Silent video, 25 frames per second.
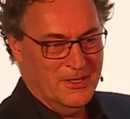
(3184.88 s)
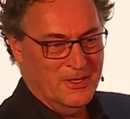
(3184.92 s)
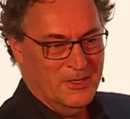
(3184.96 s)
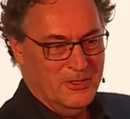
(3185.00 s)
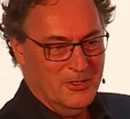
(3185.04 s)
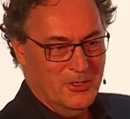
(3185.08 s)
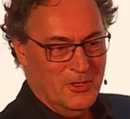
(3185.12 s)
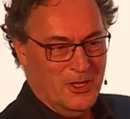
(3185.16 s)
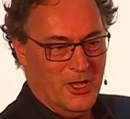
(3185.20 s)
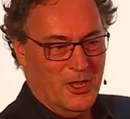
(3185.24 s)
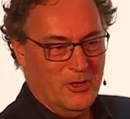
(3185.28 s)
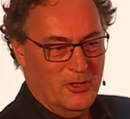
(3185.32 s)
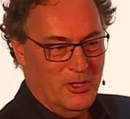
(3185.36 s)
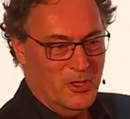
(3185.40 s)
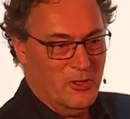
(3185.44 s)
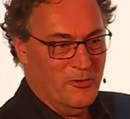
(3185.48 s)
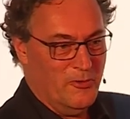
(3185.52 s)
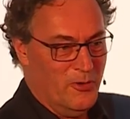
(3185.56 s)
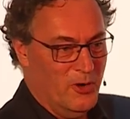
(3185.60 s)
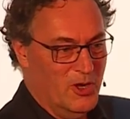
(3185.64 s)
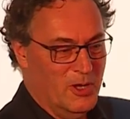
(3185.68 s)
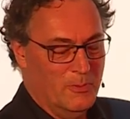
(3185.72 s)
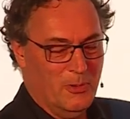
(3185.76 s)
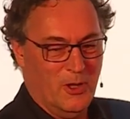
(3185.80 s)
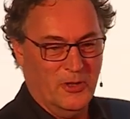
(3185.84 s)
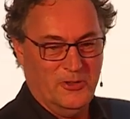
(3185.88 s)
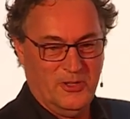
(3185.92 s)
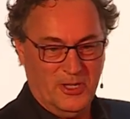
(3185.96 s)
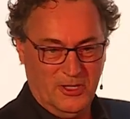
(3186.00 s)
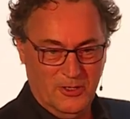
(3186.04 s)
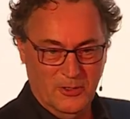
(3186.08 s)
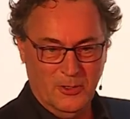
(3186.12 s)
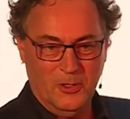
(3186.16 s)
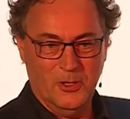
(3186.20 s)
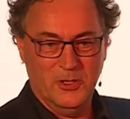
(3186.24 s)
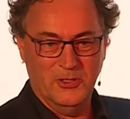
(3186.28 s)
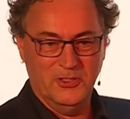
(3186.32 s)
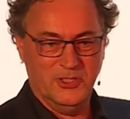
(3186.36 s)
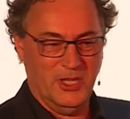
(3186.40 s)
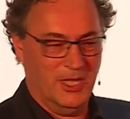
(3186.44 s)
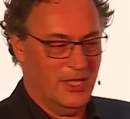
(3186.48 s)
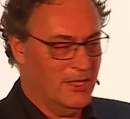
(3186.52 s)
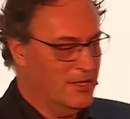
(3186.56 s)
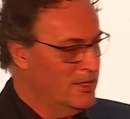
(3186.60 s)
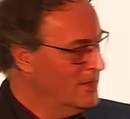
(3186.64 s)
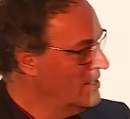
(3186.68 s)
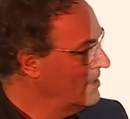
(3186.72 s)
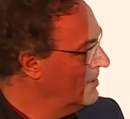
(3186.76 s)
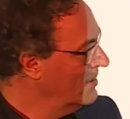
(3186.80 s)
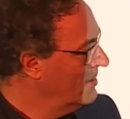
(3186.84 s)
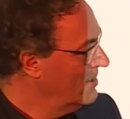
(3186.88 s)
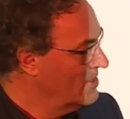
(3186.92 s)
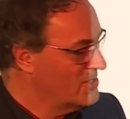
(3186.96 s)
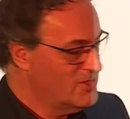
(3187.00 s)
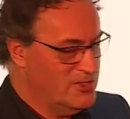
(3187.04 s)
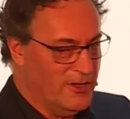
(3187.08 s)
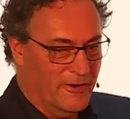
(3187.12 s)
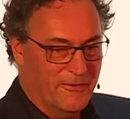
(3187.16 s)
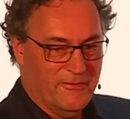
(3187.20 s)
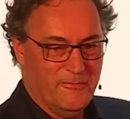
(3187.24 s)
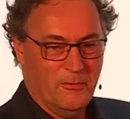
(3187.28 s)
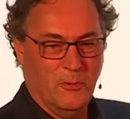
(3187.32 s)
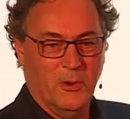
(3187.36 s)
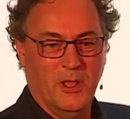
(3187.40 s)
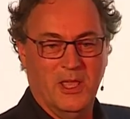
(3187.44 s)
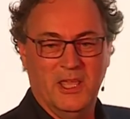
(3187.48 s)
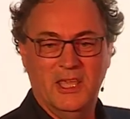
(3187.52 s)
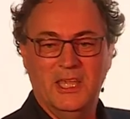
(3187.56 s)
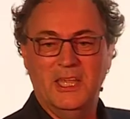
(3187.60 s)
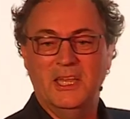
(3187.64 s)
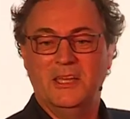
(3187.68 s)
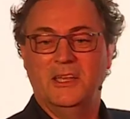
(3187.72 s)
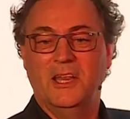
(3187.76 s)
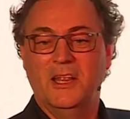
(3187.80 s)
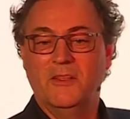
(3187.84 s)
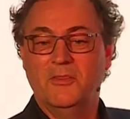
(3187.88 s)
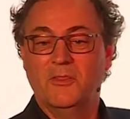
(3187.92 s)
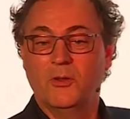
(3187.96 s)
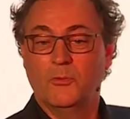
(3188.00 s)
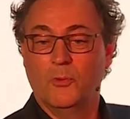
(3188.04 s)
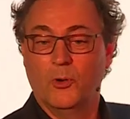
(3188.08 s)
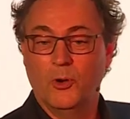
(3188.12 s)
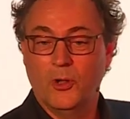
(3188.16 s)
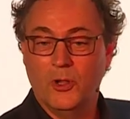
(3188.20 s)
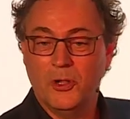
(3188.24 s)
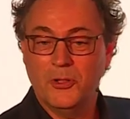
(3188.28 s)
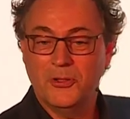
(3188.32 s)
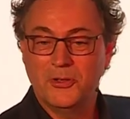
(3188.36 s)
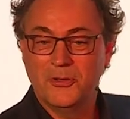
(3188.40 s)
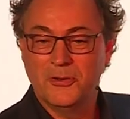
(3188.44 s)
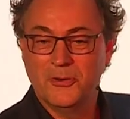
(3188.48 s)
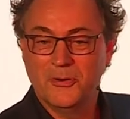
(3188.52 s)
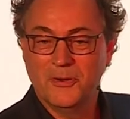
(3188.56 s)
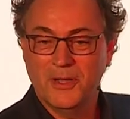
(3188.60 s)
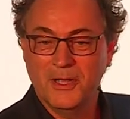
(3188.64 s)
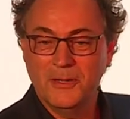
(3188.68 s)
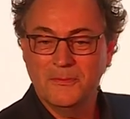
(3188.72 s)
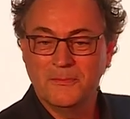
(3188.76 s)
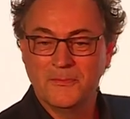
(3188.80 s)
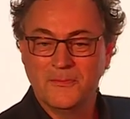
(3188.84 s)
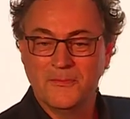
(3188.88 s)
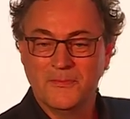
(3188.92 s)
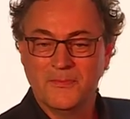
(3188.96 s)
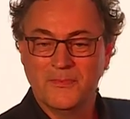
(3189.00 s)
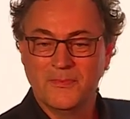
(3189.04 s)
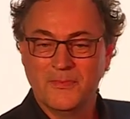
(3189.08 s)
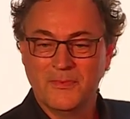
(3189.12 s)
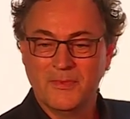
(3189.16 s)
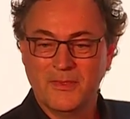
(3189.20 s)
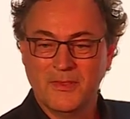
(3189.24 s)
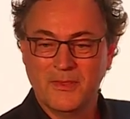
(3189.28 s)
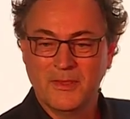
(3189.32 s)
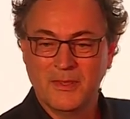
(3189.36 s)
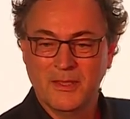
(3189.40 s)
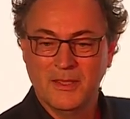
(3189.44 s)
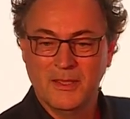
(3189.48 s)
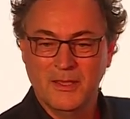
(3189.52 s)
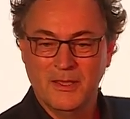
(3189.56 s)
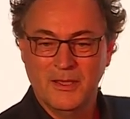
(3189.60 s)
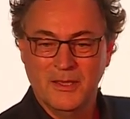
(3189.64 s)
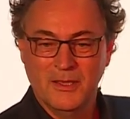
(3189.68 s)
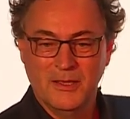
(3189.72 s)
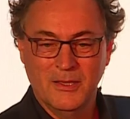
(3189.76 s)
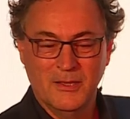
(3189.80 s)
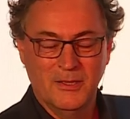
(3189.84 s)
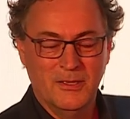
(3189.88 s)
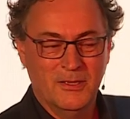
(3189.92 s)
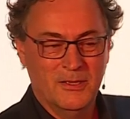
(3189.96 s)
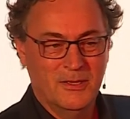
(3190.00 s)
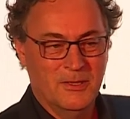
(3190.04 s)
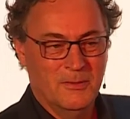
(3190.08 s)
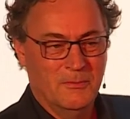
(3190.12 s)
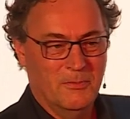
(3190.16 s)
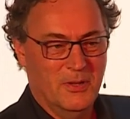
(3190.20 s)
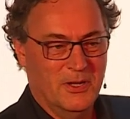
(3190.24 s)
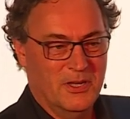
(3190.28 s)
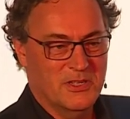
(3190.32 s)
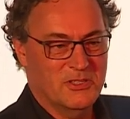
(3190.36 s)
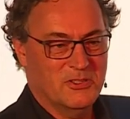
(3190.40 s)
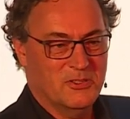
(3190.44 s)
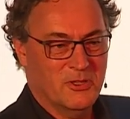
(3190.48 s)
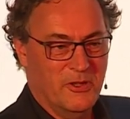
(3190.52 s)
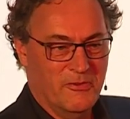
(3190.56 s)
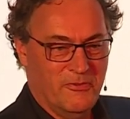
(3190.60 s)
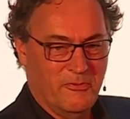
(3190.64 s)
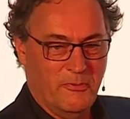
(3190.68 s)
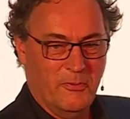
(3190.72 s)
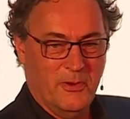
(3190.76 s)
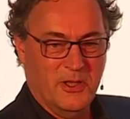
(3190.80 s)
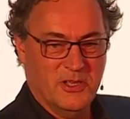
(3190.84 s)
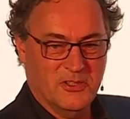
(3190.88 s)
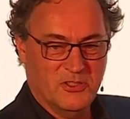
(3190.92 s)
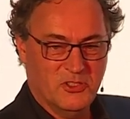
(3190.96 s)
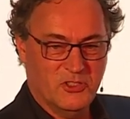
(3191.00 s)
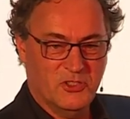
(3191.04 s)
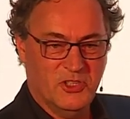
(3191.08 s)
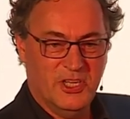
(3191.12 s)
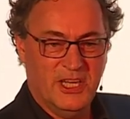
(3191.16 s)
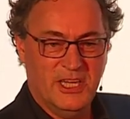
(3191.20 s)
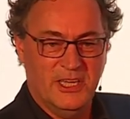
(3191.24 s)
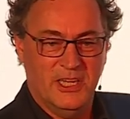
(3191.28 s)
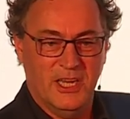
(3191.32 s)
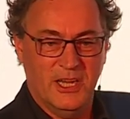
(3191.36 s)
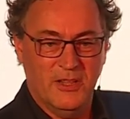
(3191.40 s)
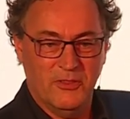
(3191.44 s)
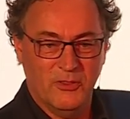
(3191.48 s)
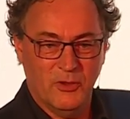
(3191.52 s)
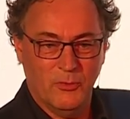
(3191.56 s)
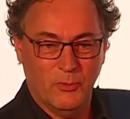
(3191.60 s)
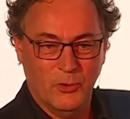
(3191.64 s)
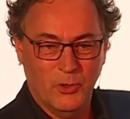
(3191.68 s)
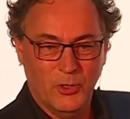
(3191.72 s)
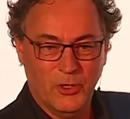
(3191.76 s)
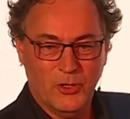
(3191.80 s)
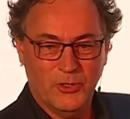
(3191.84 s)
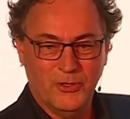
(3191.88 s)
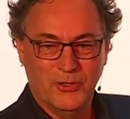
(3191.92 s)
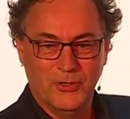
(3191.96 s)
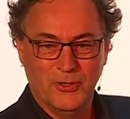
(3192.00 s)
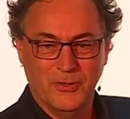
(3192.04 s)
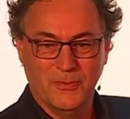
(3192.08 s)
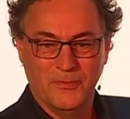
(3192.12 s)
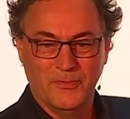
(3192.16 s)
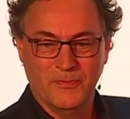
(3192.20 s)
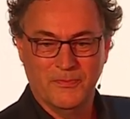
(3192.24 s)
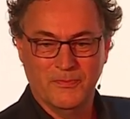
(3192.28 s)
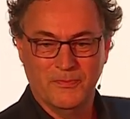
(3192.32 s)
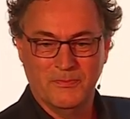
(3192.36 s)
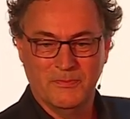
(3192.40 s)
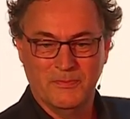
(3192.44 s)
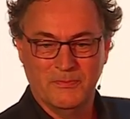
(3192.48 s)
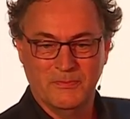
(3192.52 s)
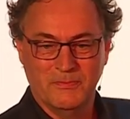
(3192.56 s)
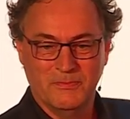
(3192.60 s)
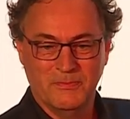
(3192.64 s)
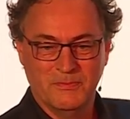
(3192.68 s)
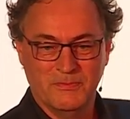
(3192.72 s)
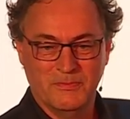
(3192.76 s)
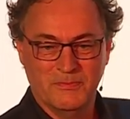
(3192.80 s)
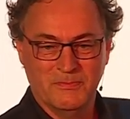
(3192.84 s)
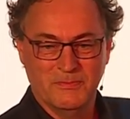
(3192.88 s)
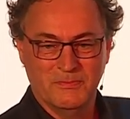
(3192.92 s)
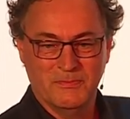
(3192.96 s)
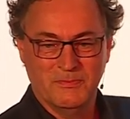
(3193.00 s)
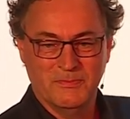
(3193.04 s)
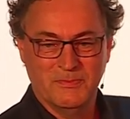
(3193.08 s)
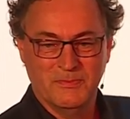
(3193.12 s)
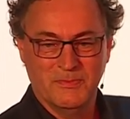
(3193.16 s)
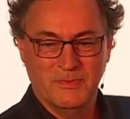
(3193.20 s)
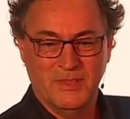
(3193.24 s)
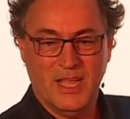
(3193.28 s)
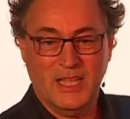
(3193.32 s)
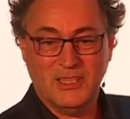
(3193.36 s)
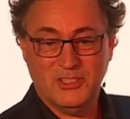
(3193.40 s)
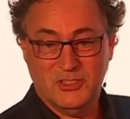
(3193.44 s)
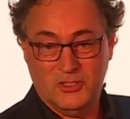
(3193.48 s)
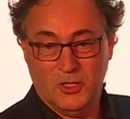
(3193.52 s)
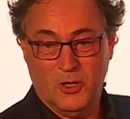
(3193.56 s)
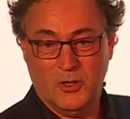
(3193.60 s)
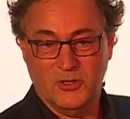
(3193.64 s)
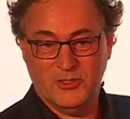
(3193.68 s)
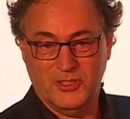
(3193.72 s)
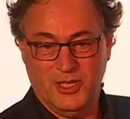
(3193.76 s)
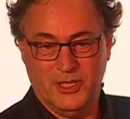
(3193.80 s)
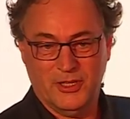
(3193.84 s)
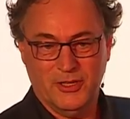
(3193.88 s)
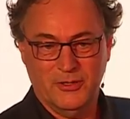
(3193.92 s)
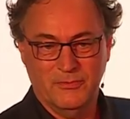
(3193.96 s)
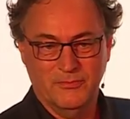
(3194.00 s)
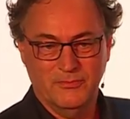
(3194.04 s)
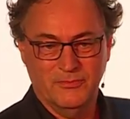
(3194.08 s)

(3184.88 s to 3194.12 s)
you've heard about technology software eating the world, right? But if software is cheating the world, that's toxic.